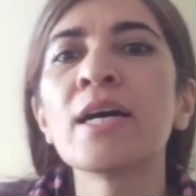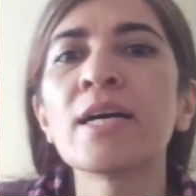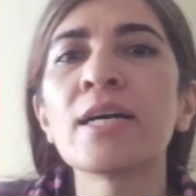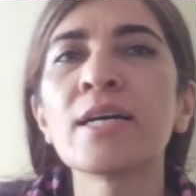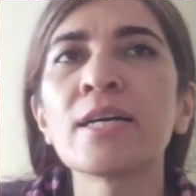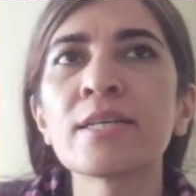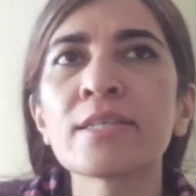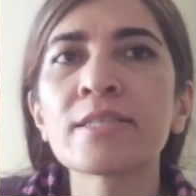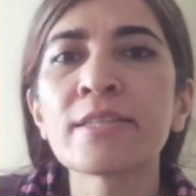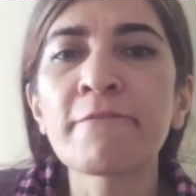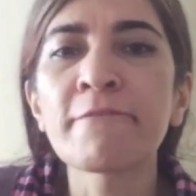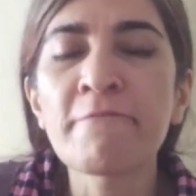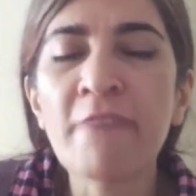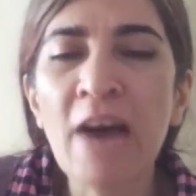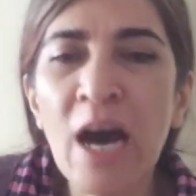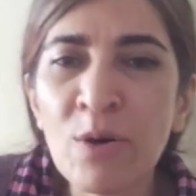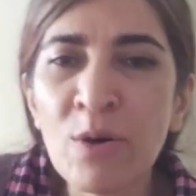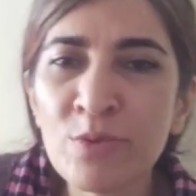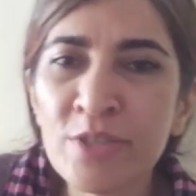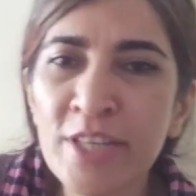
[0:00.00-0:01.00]
the
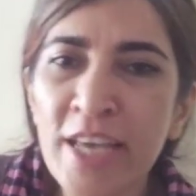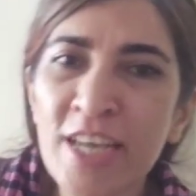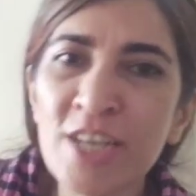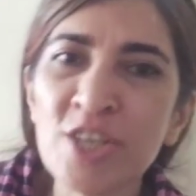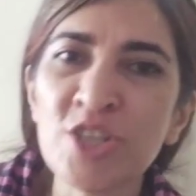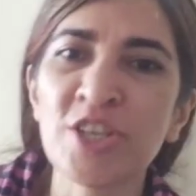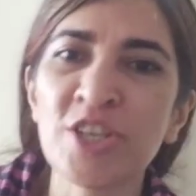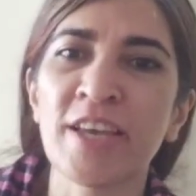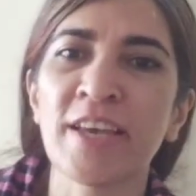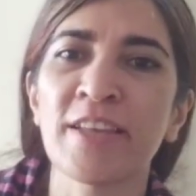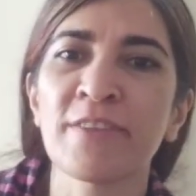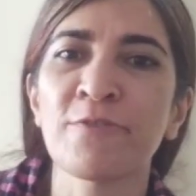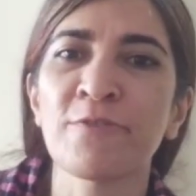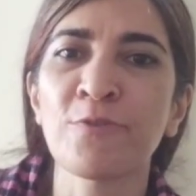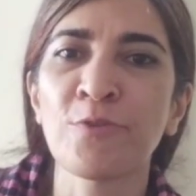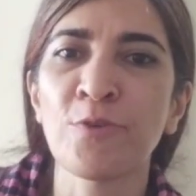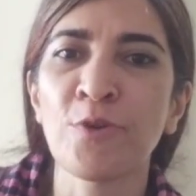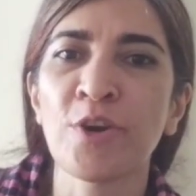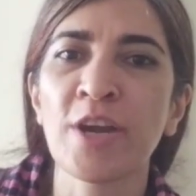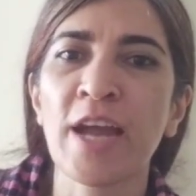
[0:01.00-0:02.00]
foundation
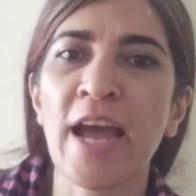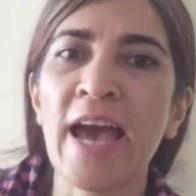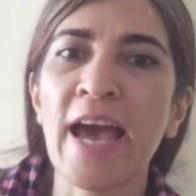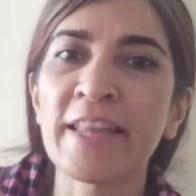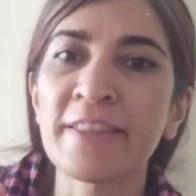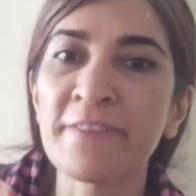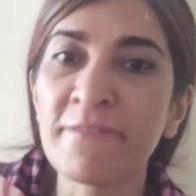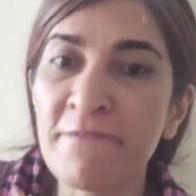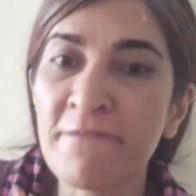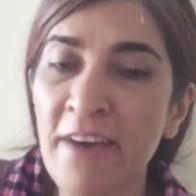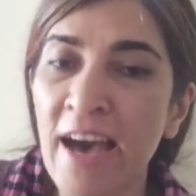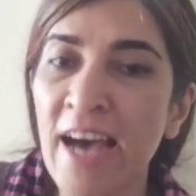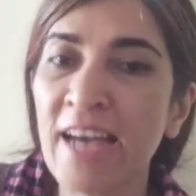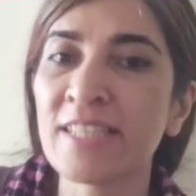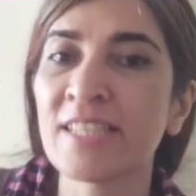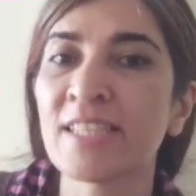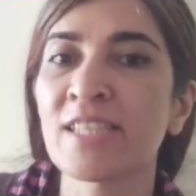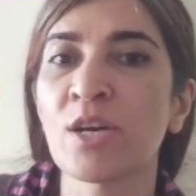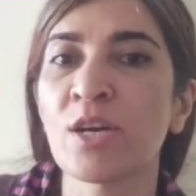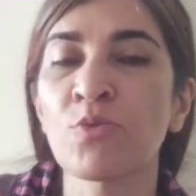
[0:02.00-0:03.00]
for
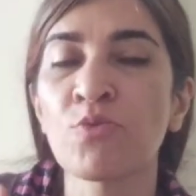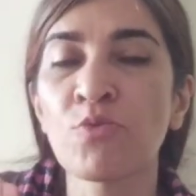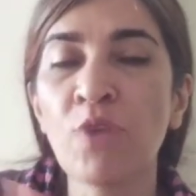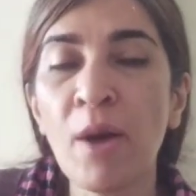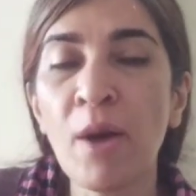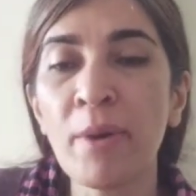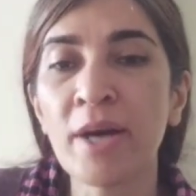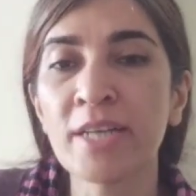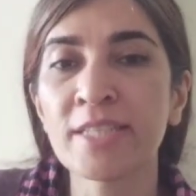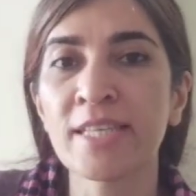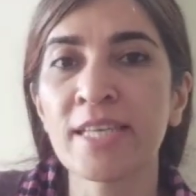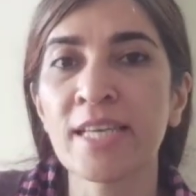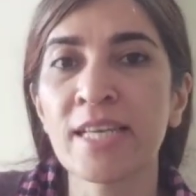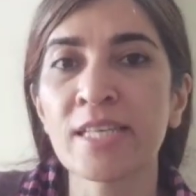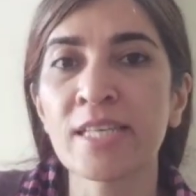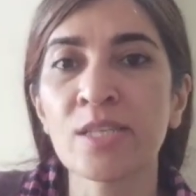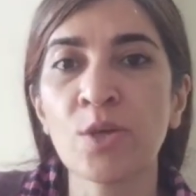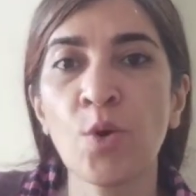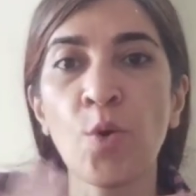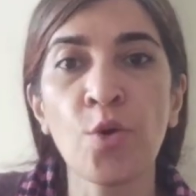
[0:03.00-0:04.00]
advanced
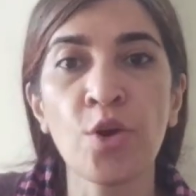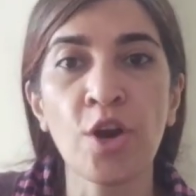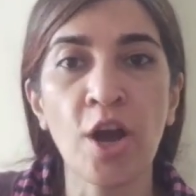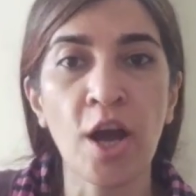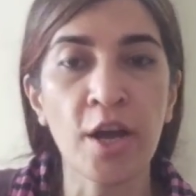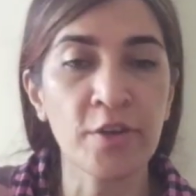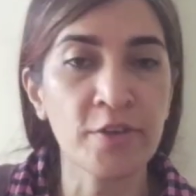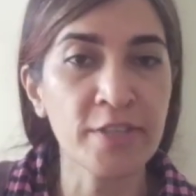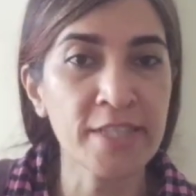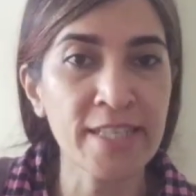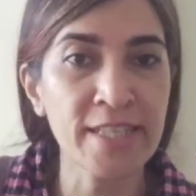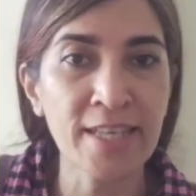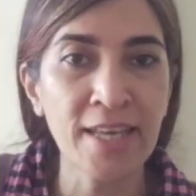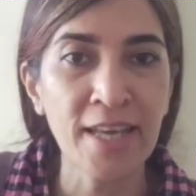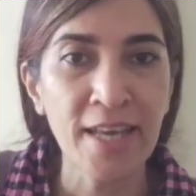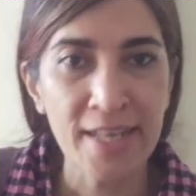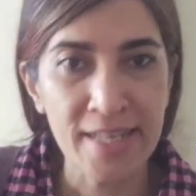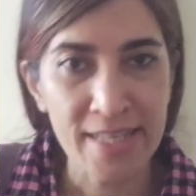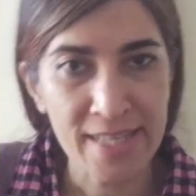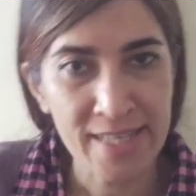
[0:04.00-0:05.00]
robotics or
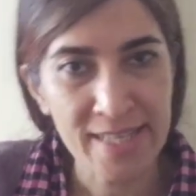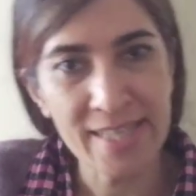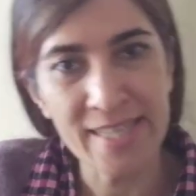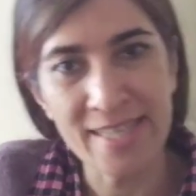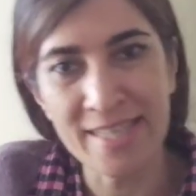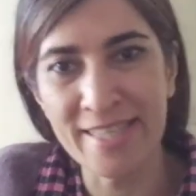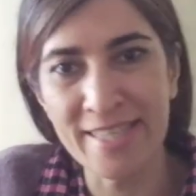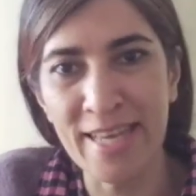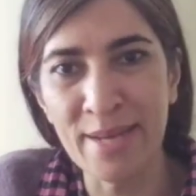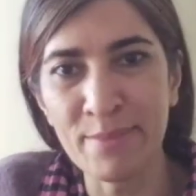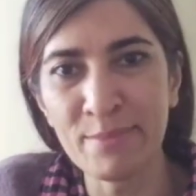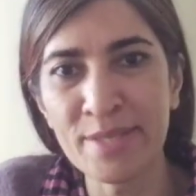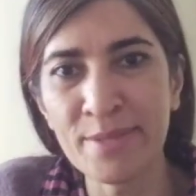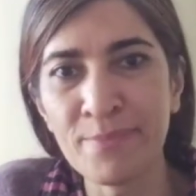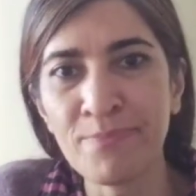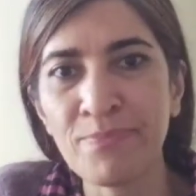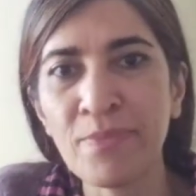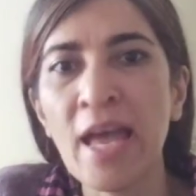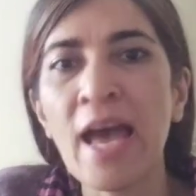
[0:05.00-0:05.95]
IoT systems.